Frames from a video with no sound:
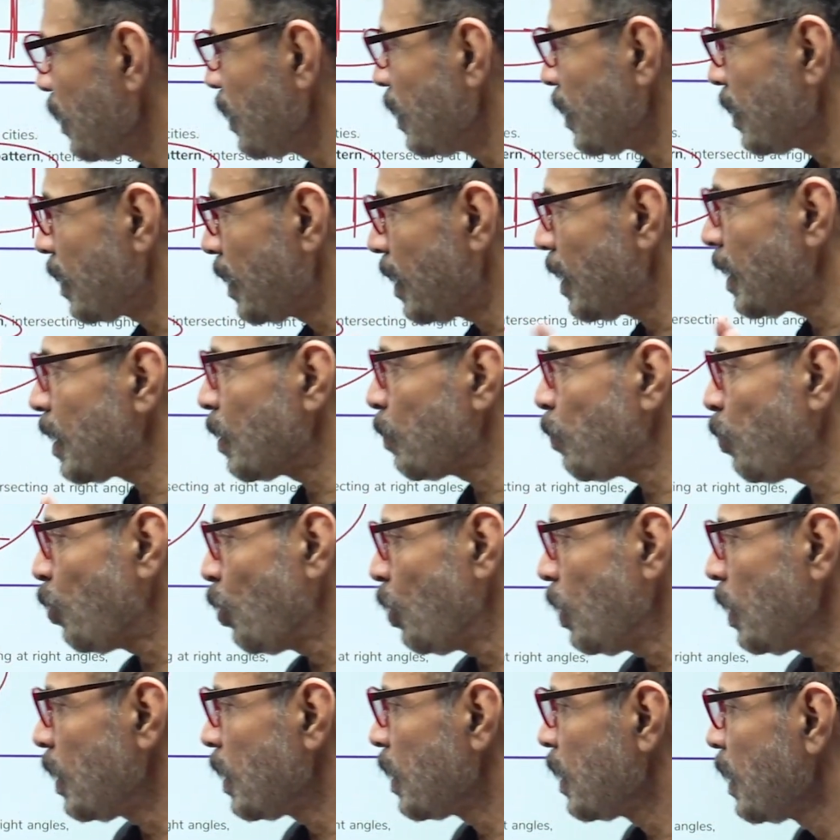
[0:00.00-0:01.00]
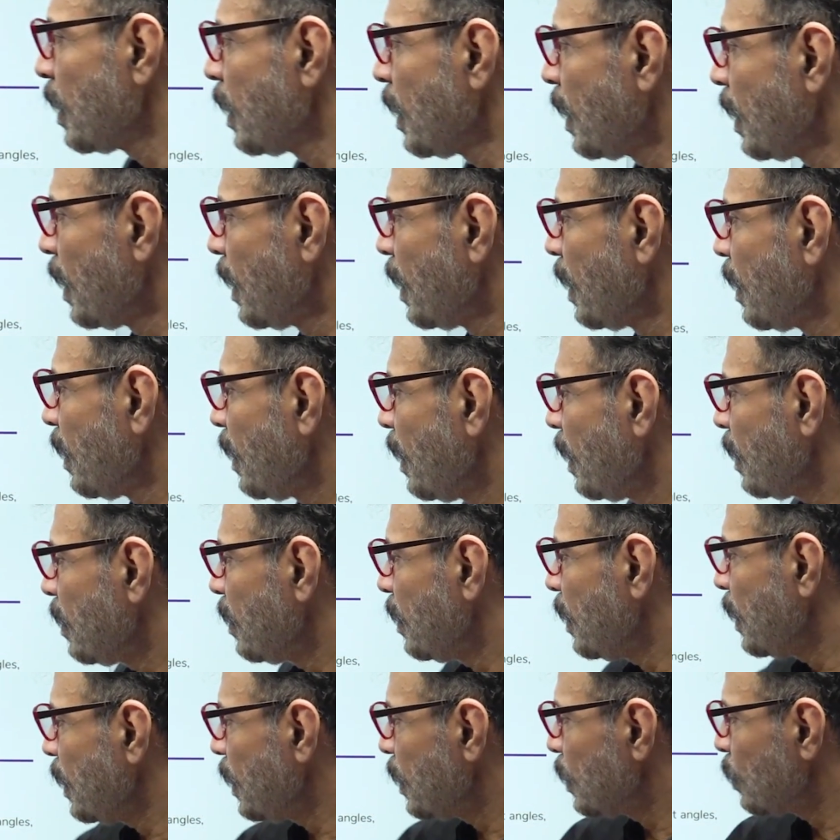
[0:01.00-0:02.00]
the third point, that
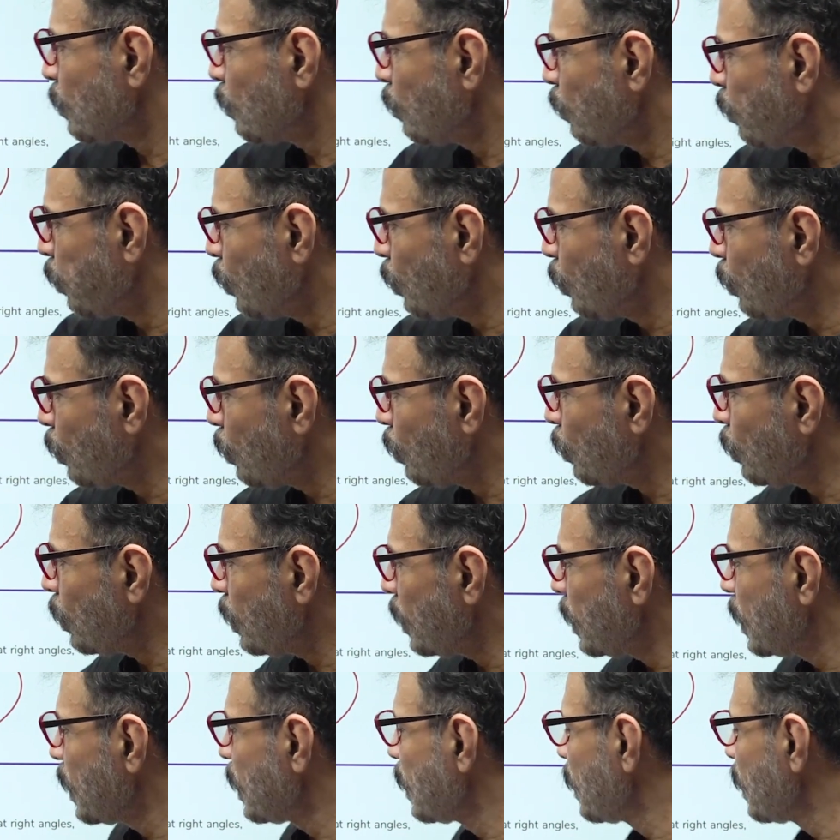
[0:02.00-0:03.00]
these bold